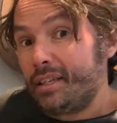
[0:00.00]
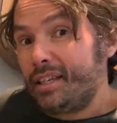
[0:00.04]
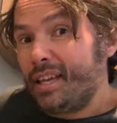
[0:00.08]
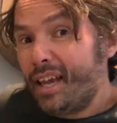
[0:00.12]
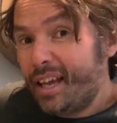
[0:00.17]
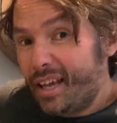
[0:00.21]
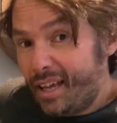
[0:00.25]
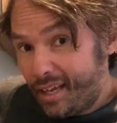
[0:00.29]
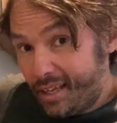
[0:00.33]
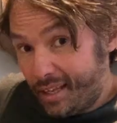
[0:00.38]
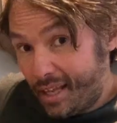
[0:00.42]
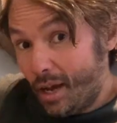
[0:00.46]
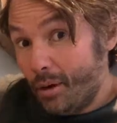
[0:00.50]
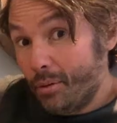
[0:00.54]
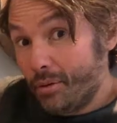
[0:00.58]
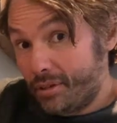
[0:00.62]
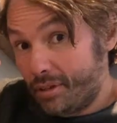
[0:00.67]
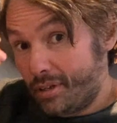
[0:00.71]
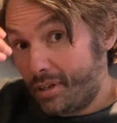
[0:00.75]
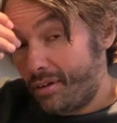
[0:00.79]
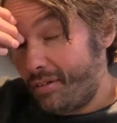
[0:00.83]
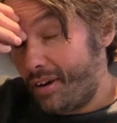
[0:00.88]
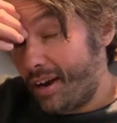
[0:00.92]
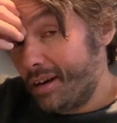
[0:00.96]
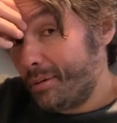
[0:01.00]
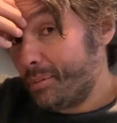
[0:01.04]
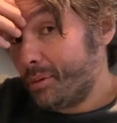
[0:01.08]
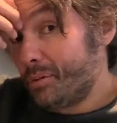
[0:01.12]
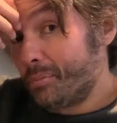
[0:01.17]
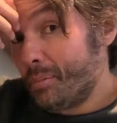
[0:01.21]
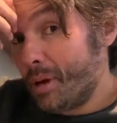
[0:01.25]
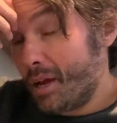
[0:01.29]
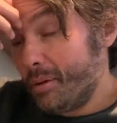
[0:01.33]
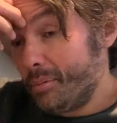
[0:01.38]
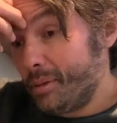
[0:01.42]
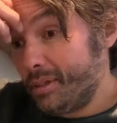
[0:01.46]
Yeah, that was an incredible
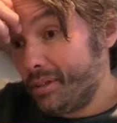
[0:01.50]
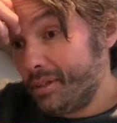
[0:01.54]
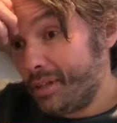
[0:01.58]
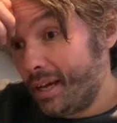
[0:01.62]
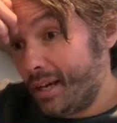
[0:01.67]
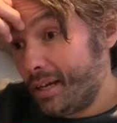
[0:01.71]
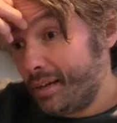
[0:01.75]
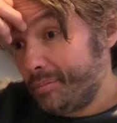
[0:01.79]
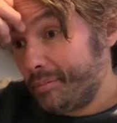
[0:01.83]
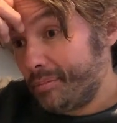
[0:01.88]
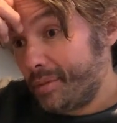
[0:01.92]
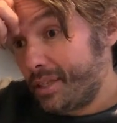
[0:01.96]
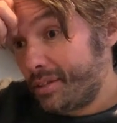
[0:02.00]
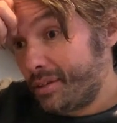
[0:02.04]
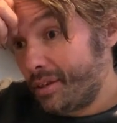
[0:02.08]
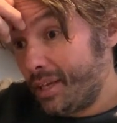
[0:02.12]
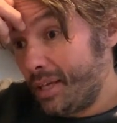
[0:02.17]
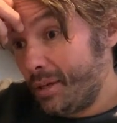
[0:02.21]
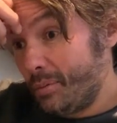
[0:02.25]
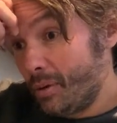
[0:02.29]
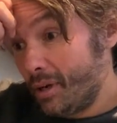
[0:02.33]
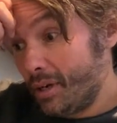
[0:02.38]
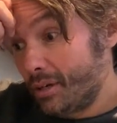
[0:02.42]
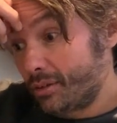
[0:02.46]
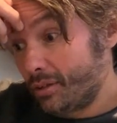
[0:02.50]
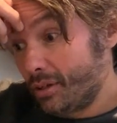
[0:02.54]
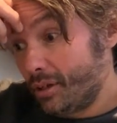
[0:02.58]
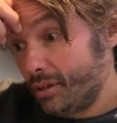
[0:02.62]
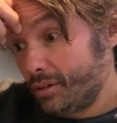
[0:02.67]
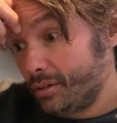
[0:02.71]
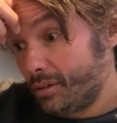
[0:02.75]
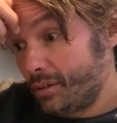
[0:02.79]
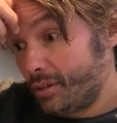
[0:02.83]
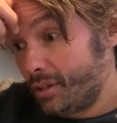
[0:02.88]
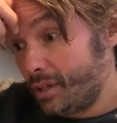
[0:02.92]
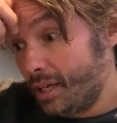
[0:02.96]
moment. So he worked
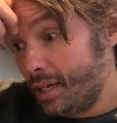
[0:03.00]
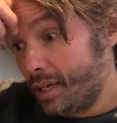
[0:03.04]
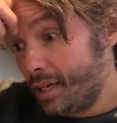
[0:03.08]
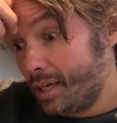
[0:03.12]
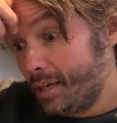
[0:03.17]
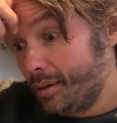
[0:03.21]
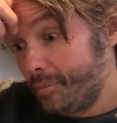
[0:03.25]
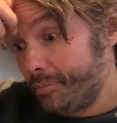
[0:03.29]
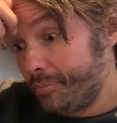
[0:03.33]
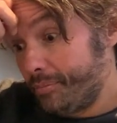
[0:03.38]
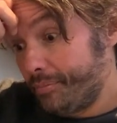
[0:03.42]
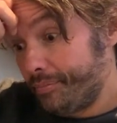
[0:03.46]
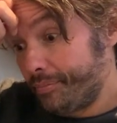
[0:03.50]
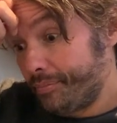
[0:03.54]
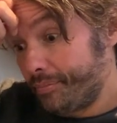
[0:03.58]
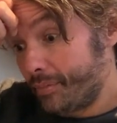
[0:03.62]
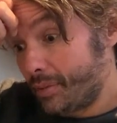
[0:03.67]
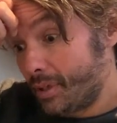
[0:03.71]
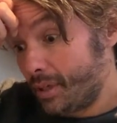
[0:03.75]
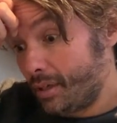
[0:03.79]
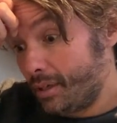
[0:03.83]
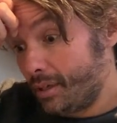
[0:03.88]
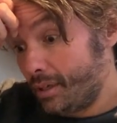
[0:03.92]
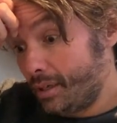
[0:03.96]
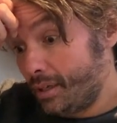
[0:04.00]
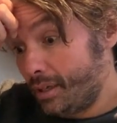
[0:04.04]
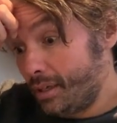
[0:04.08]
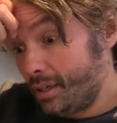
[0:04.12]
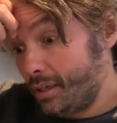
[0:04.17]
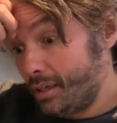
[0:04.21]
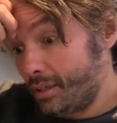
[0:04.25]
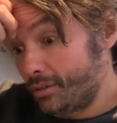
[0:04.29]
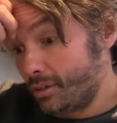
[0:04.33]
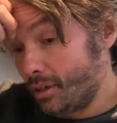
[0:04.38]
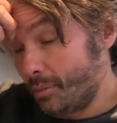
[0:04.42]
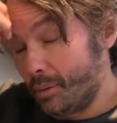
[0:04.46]
on
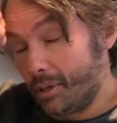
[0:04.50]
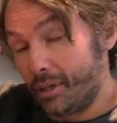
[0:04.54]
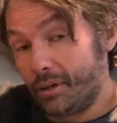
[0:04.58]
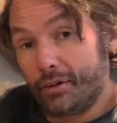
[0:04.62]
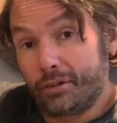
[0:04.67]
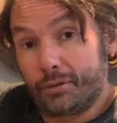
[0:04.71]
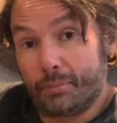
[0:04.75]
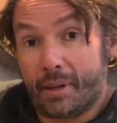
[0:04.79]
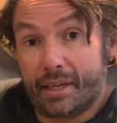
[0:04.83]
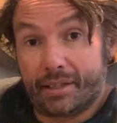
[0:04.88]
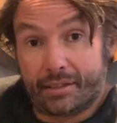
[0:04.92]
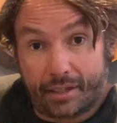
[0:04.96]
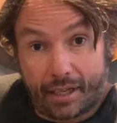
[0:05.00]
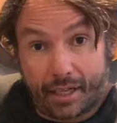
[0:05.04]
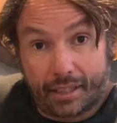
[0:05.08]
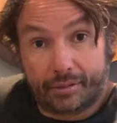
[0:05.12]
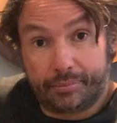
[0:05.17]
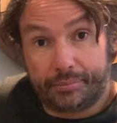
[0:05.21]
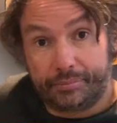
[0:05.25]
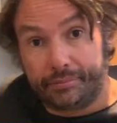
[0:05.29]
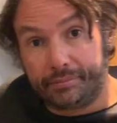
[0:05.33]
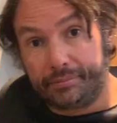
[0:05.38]
Someone Who's Missing,